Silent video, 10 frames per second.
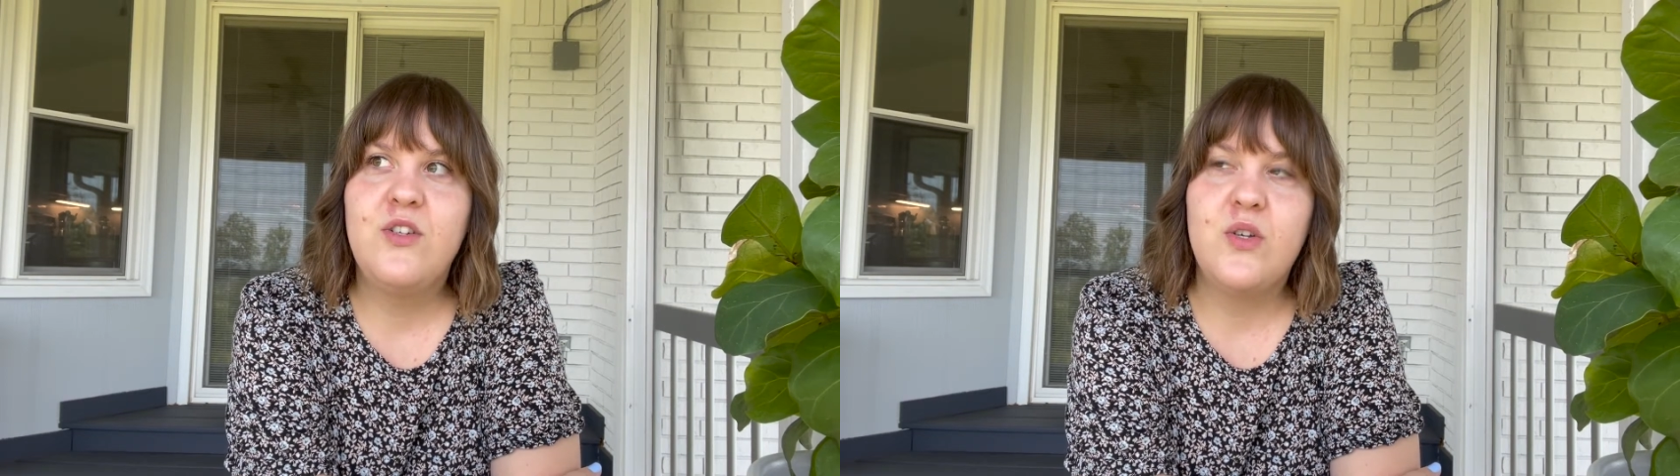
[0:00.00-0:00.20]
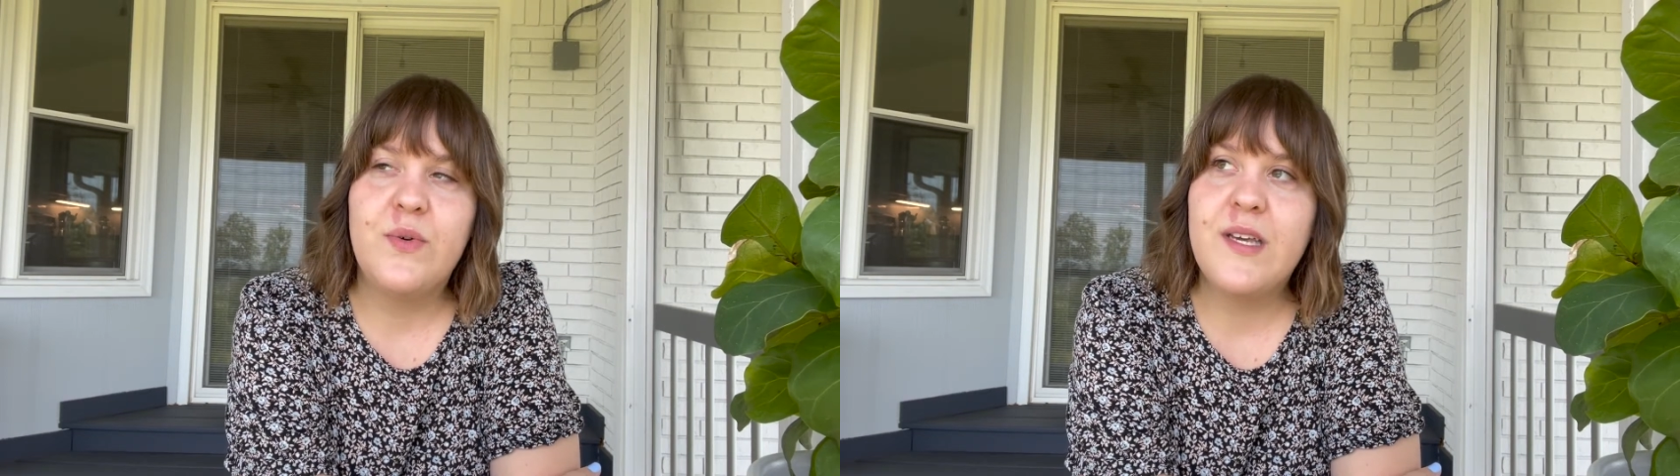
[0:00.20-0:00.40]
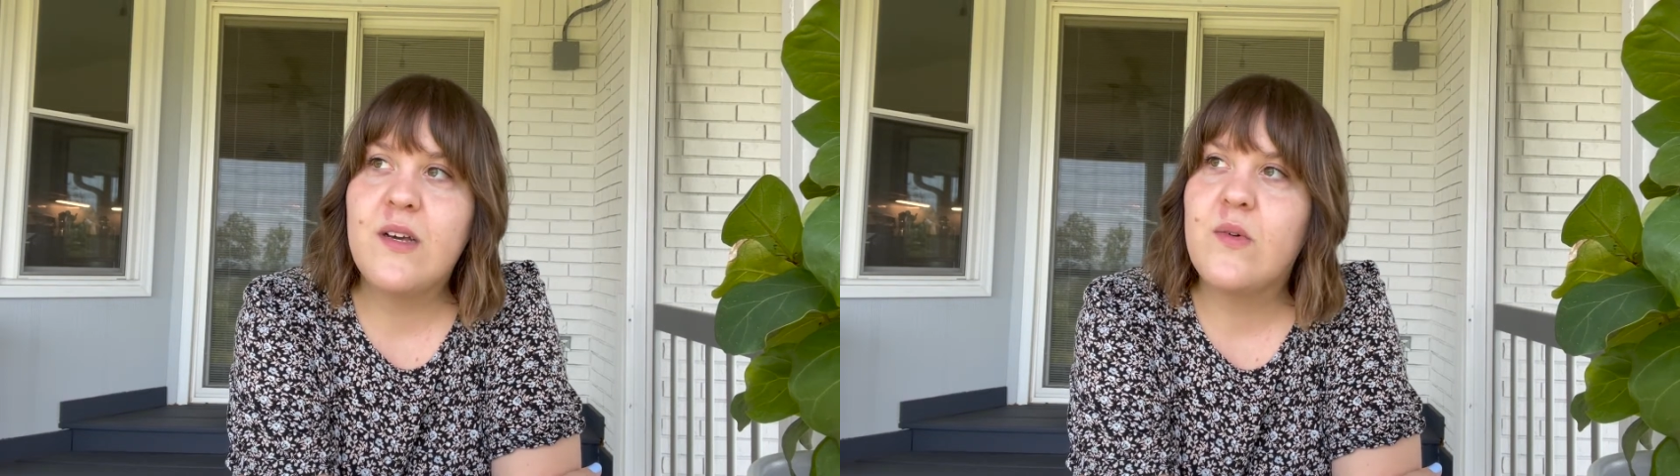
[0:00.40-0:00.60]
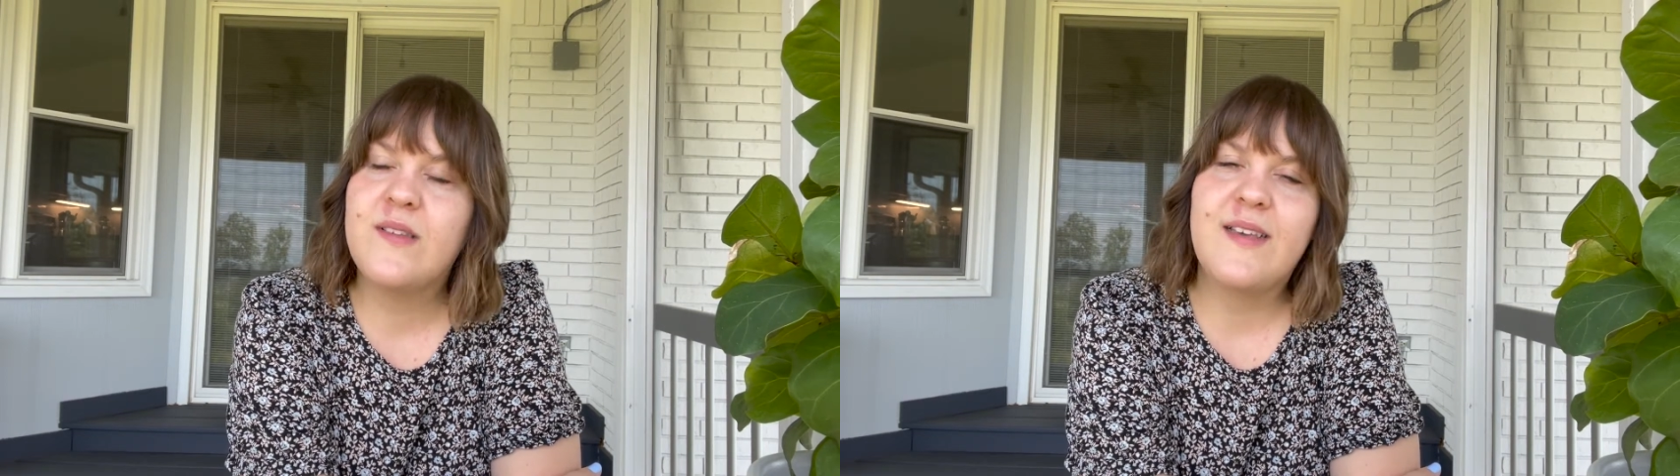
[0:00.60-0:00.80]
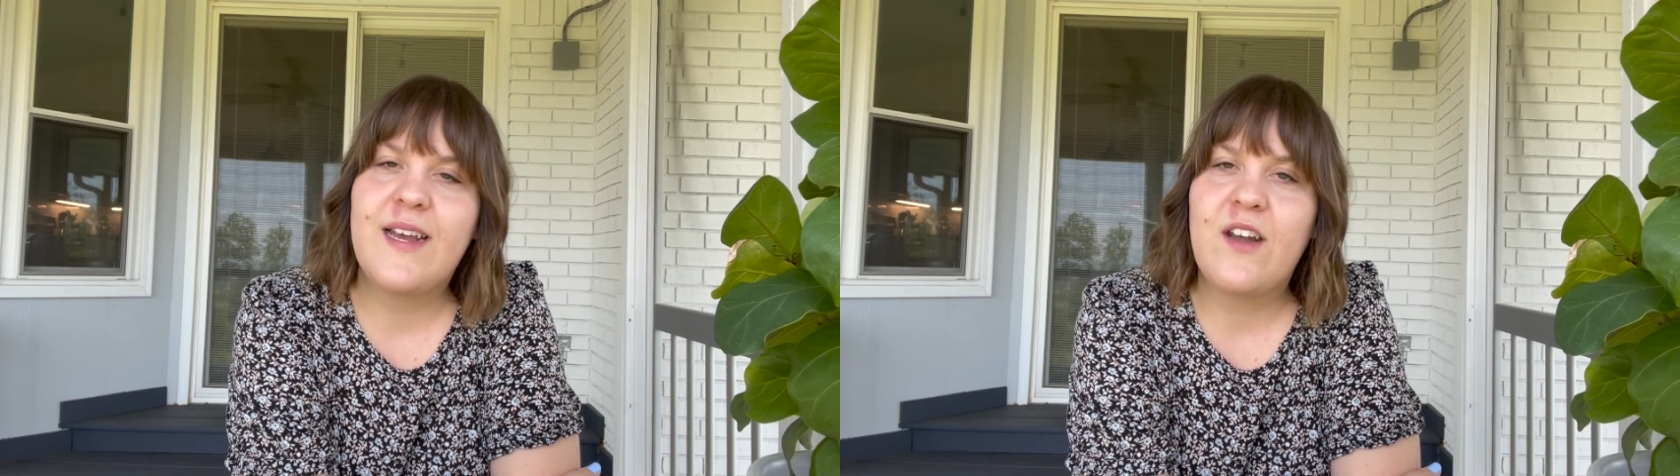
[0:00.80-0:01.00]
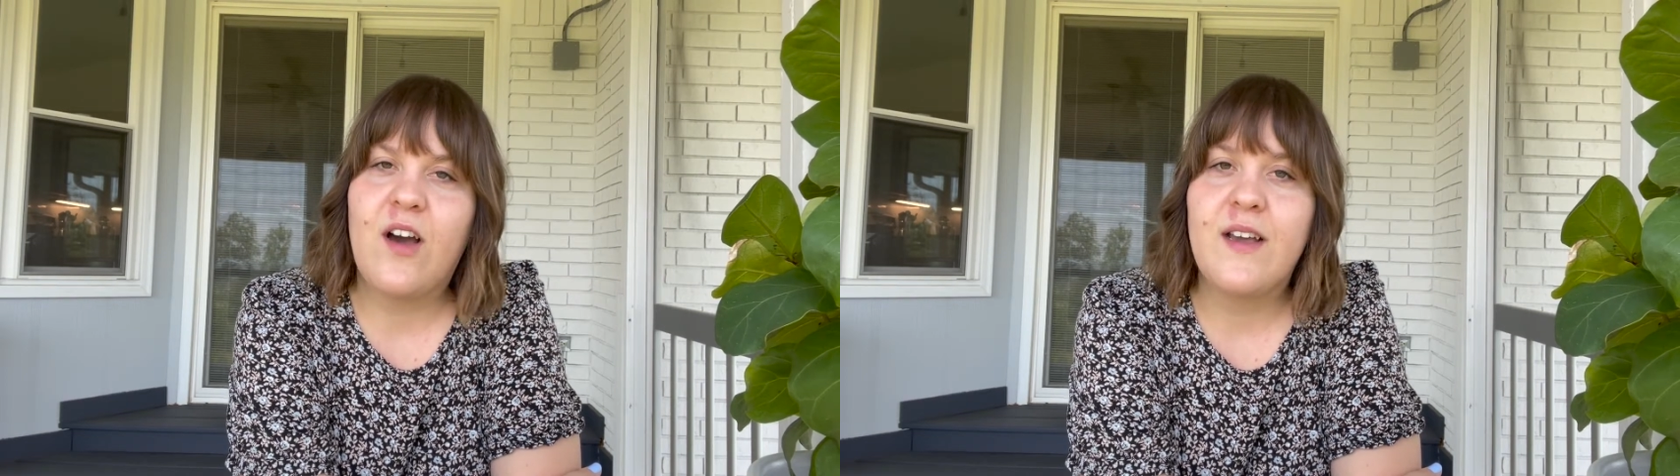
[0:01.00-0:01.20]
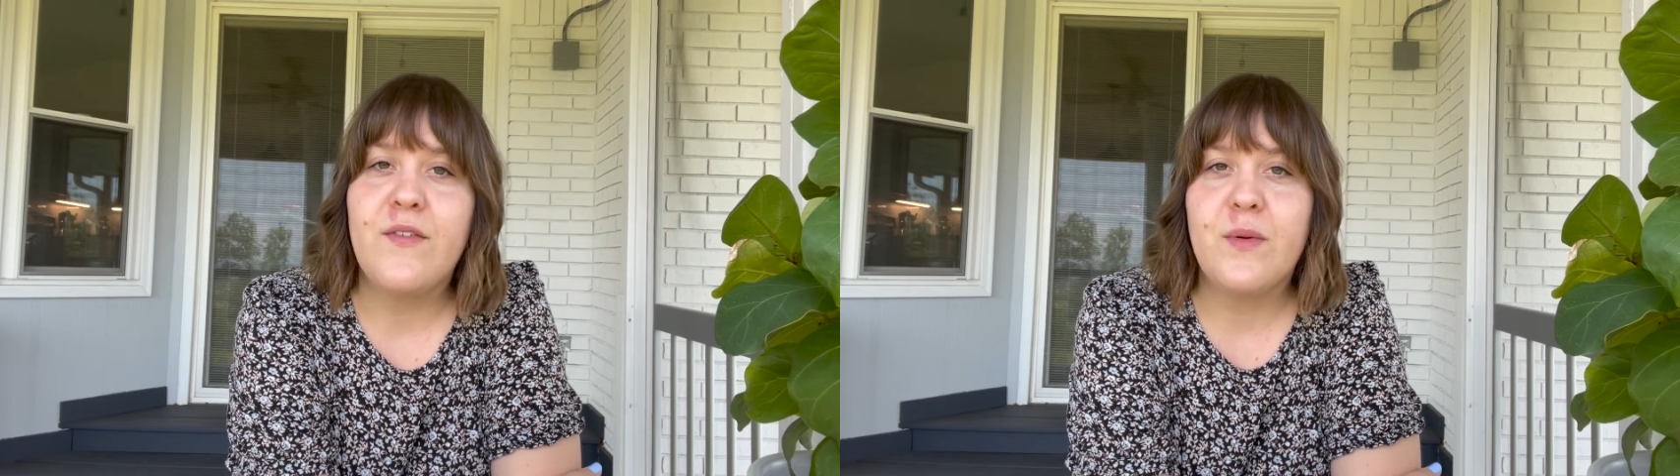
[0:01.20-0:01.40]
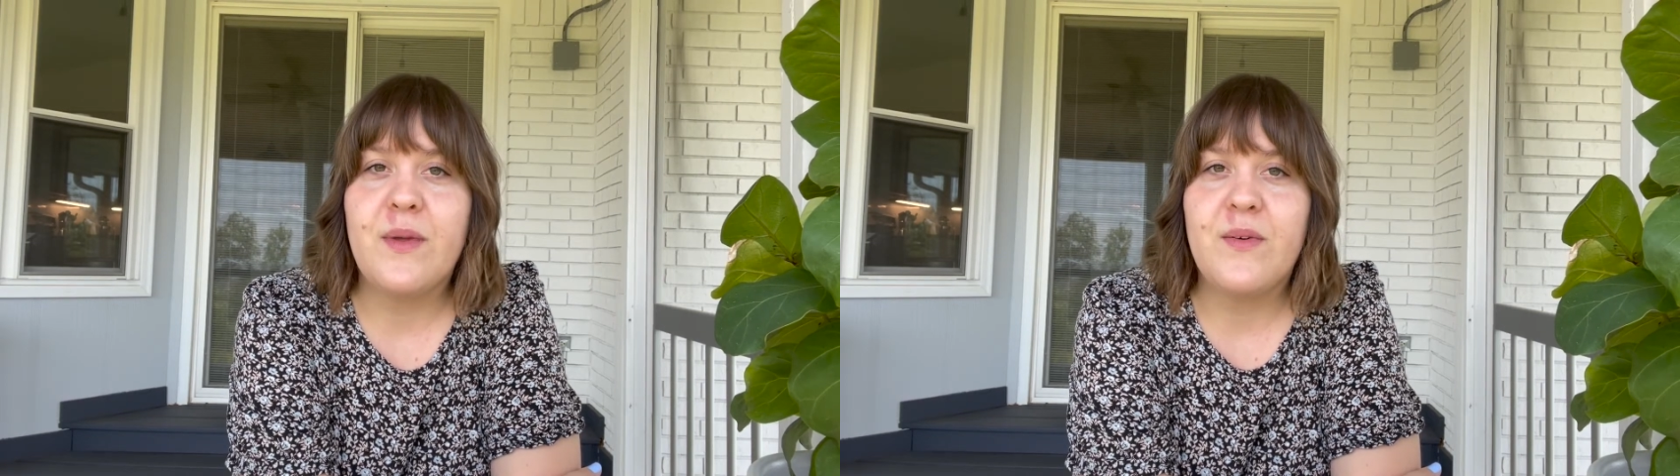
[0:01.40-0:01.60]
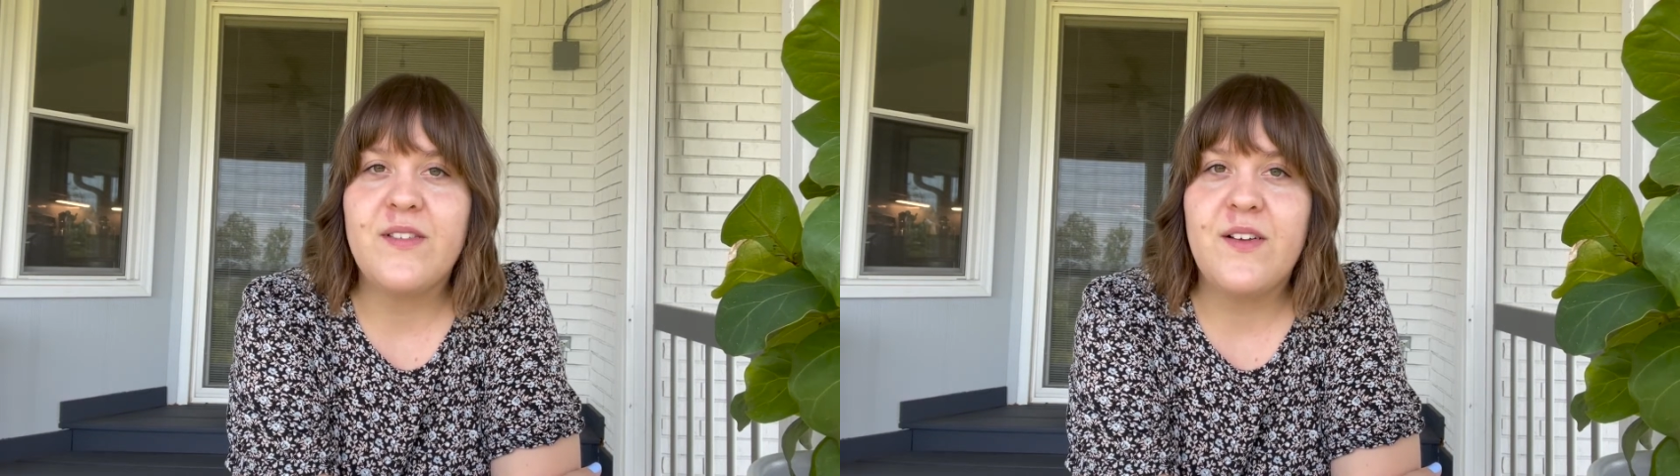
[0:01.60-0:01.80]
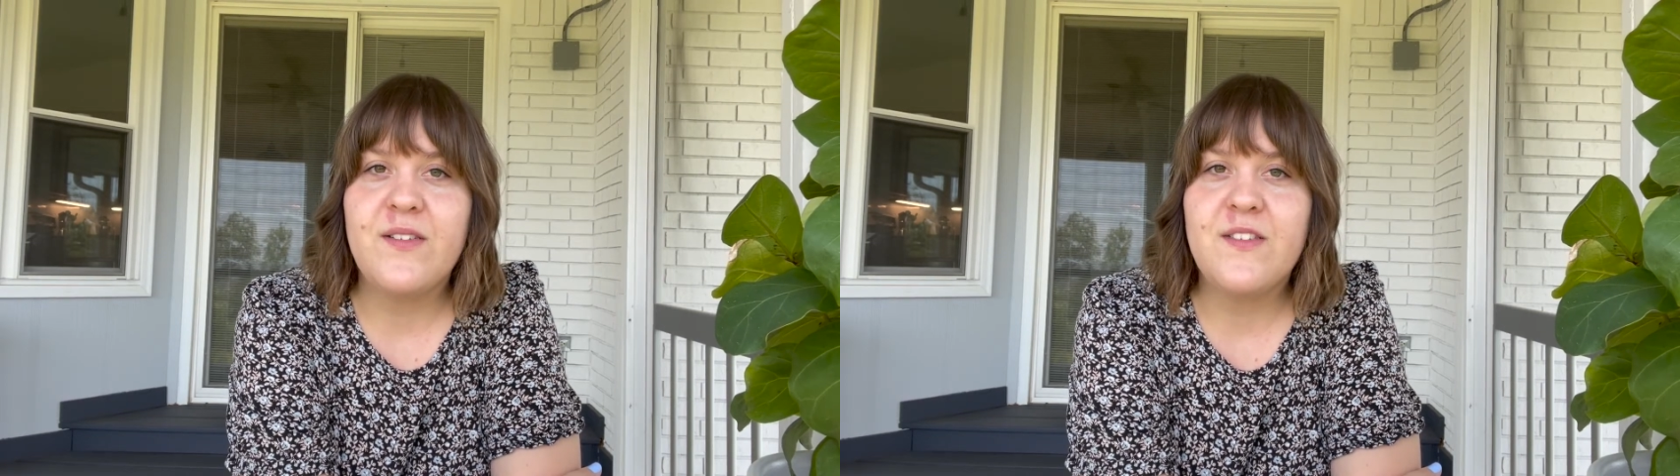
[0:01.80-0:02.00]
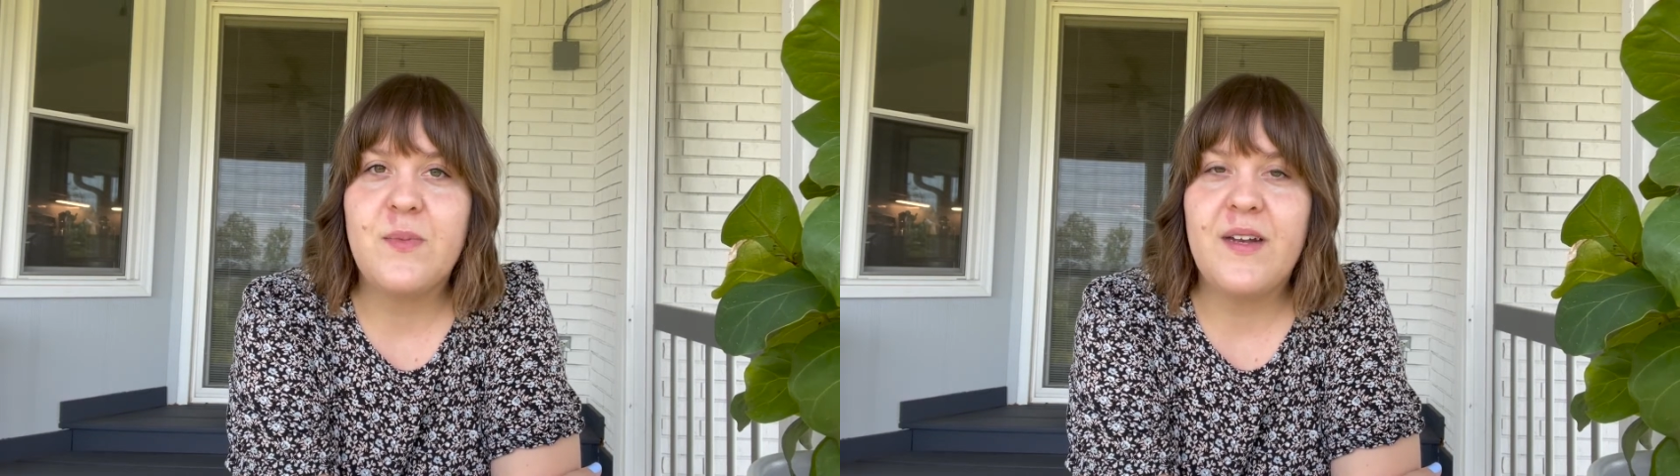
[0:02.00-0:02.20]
doing was like not giving me results.